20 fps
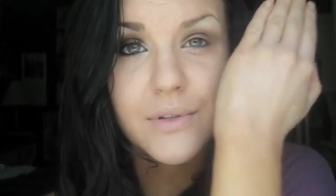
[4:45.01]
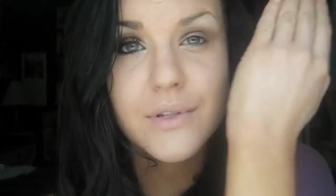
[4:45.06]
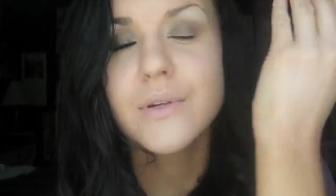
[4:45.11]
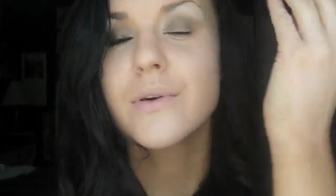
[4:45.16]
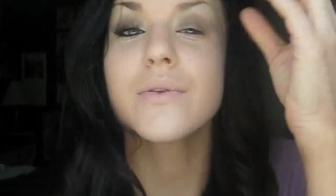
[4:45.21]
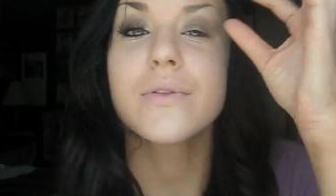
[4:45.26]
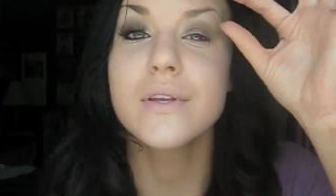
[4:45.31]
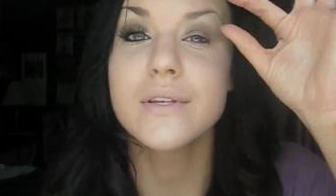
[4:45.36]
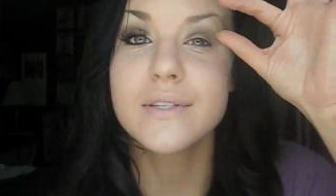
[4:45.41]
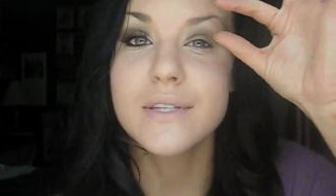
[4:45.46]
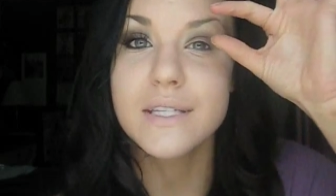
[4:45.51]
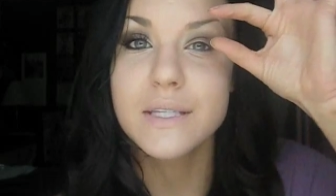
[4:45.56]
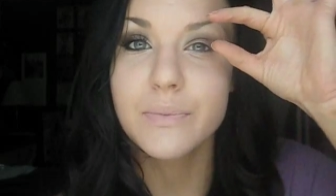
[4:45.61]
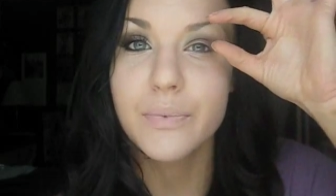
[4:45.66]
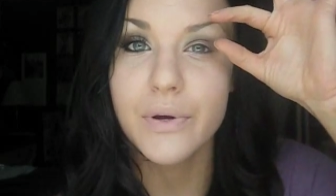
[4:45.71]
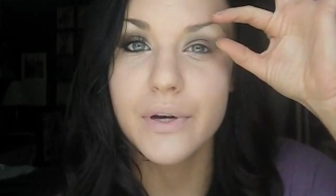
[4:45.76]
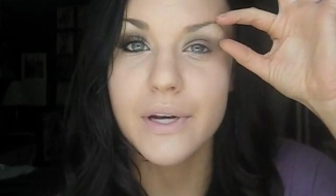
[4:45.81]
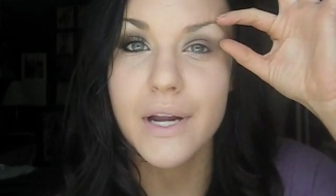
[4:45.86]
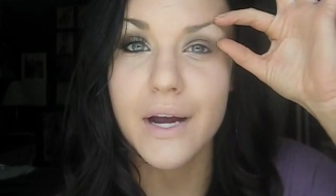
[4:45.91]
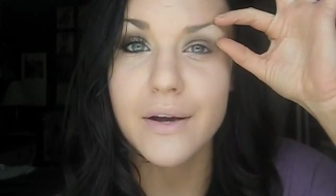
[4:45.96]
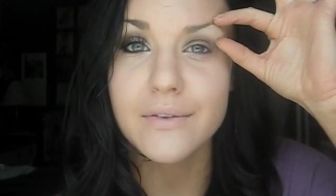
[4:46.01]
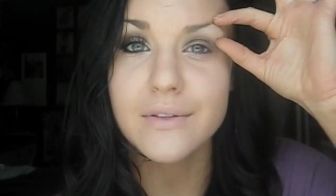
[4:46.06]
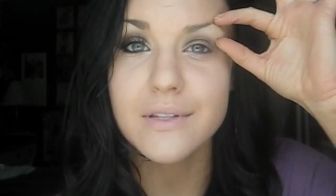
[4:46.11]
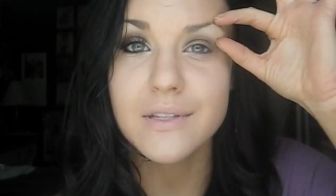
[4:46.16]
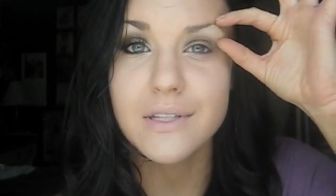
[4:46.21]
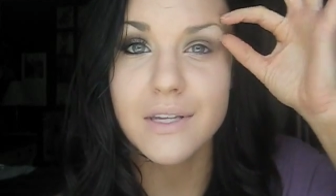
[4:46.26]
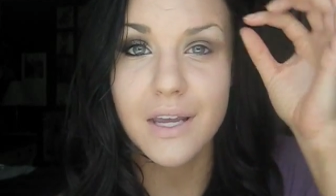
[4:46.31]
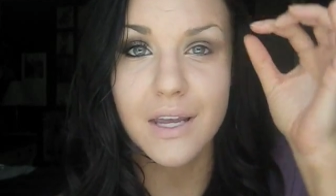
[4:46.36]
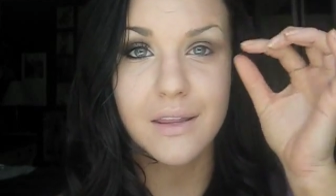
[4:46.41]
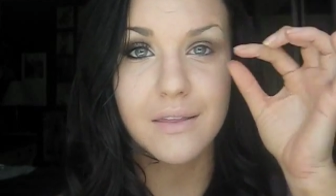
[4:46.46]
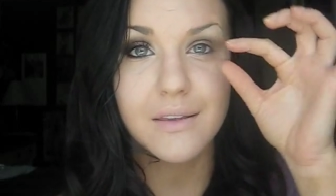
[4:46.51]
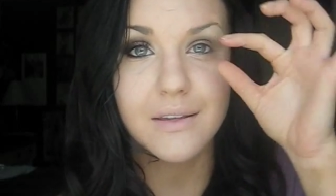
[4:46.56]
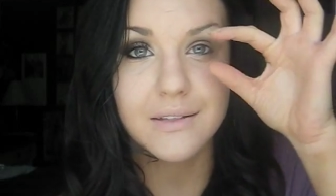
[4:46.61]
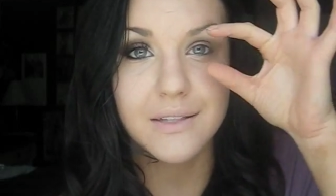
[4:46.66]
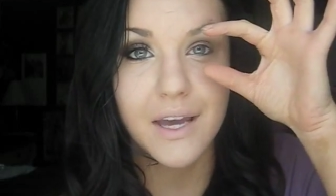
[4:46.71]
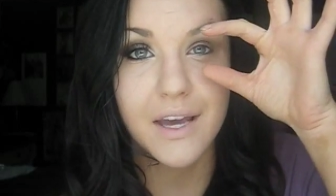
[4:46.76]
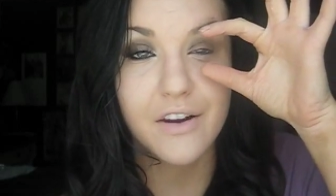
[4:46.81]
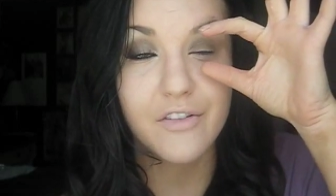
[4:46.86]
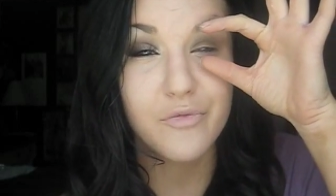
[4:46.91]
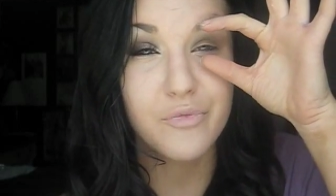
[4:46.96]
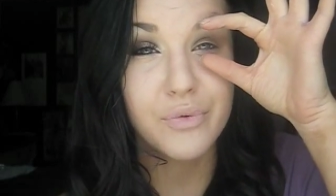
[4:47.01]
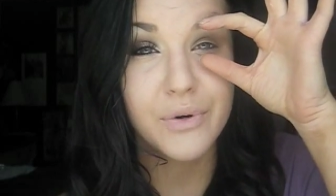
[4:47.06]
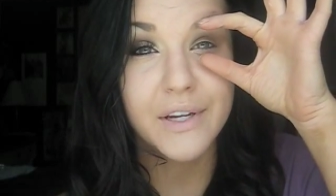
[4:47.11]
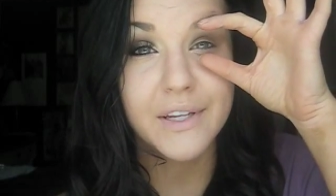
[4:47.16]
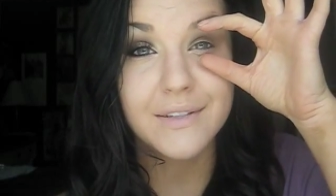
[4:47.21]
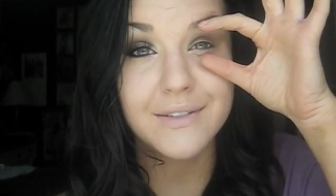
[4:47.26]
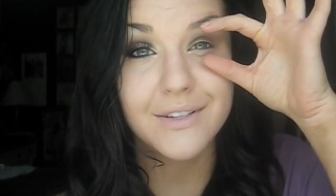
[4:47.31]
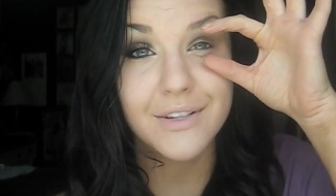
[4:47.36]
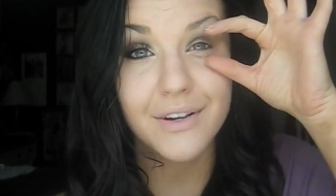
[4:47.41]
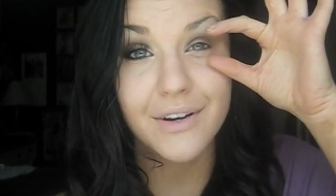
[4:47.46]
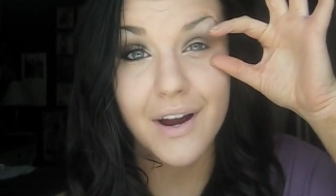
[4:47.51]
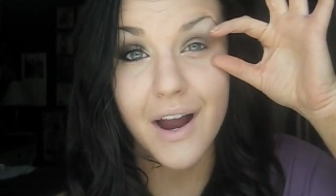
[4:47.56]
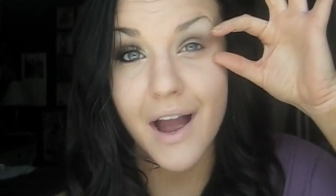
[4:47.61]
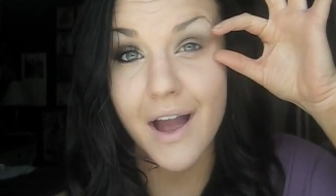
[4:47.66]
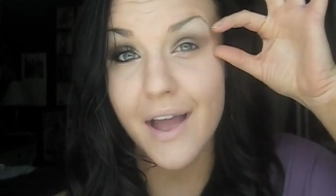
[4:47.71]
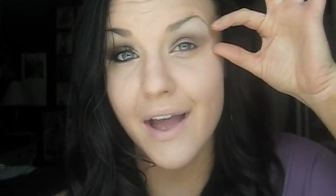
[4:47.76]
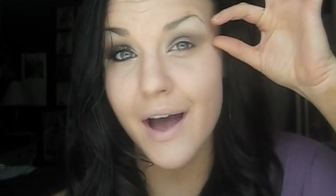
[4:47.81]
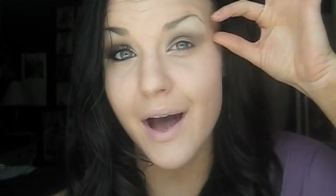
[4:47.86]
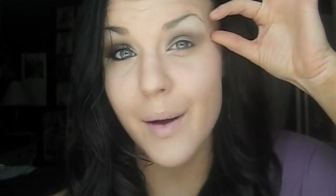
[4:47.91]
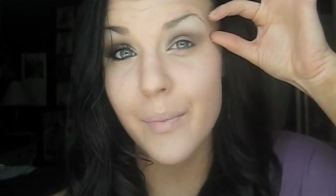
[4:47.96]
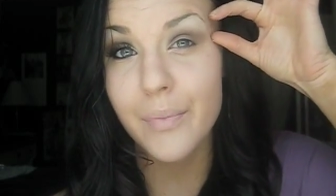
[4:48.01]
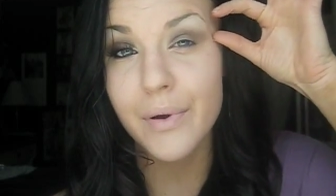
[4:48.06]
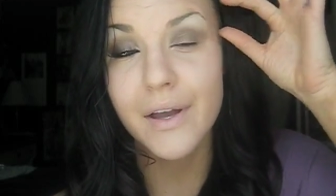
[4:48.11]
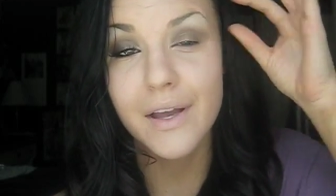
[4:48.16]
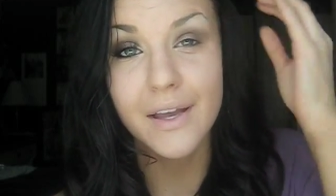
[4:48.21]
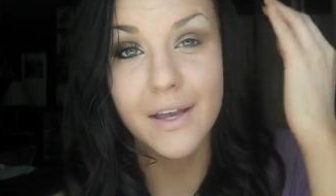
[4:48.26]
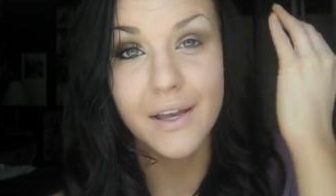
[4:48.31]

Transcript: So this is pronounced, and this kind of brings your eye up